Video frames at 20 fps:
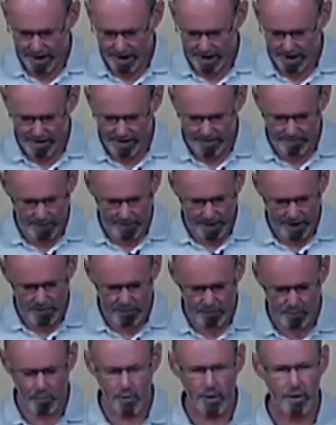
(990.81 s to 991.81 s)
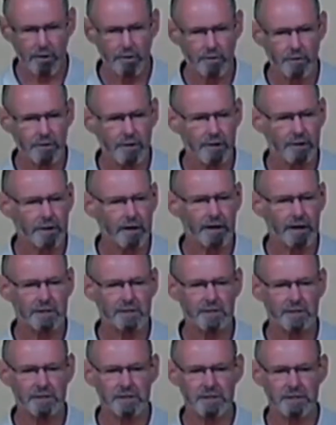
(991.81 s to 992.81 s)
uh, and the world are
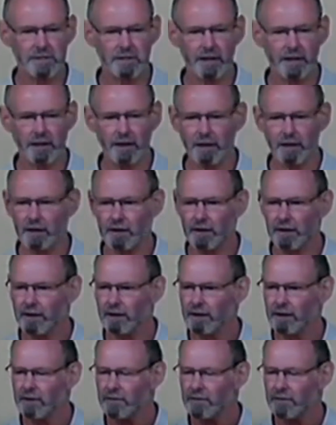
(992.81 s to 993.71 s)
distinctly